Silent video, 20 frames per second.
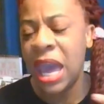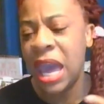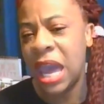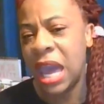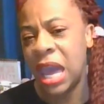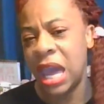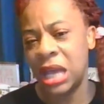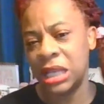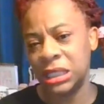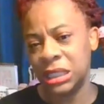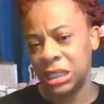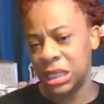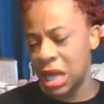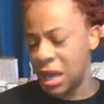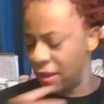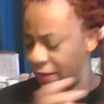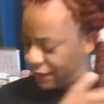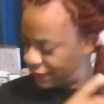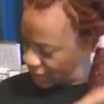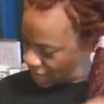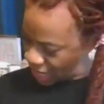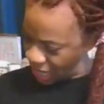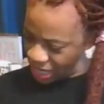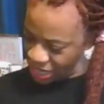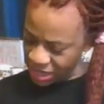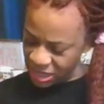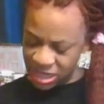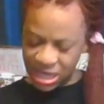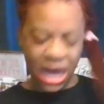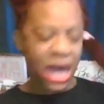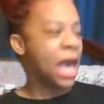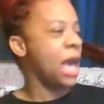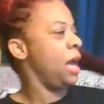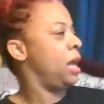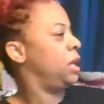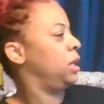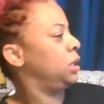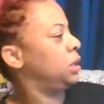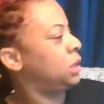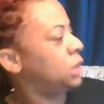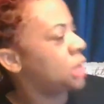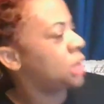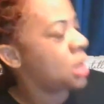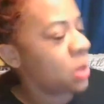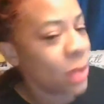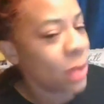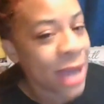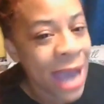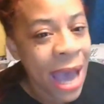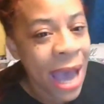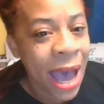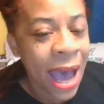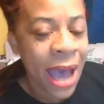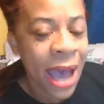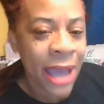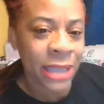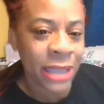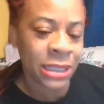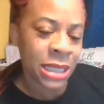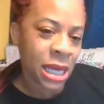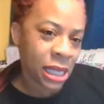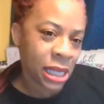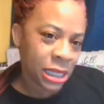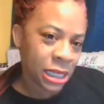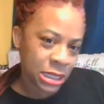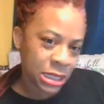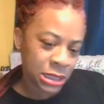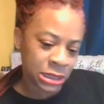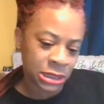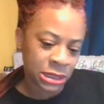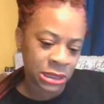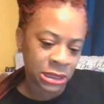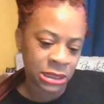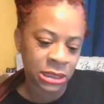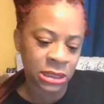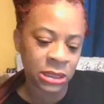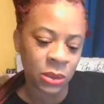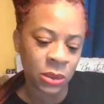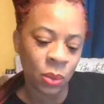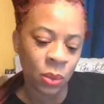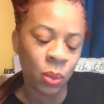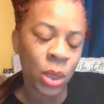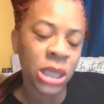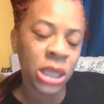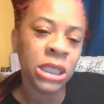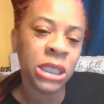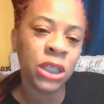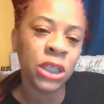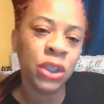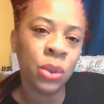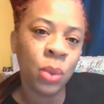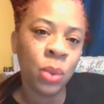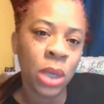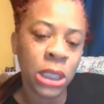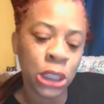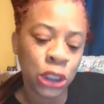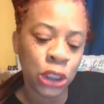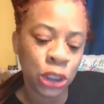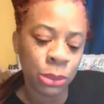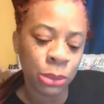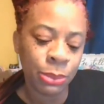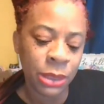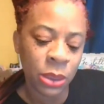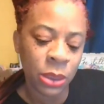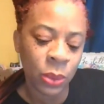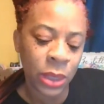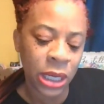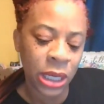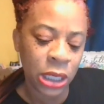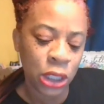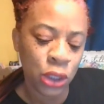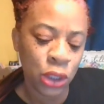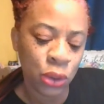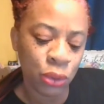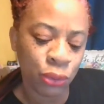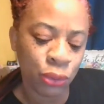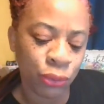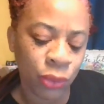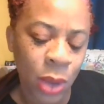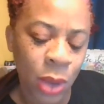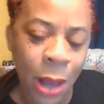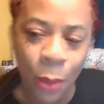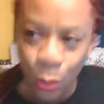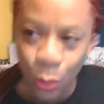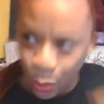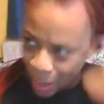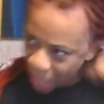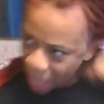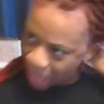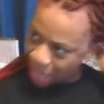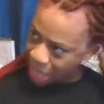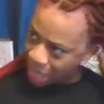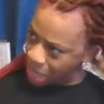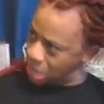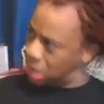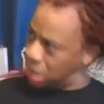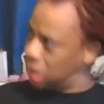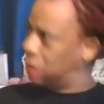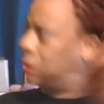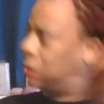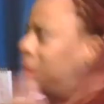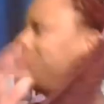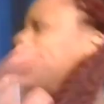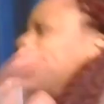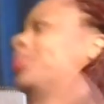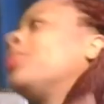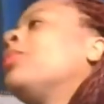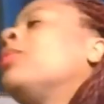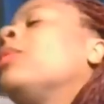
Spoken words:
and stuff like that. So, Kai, tell us. What did you want it to be when you grew up? Well,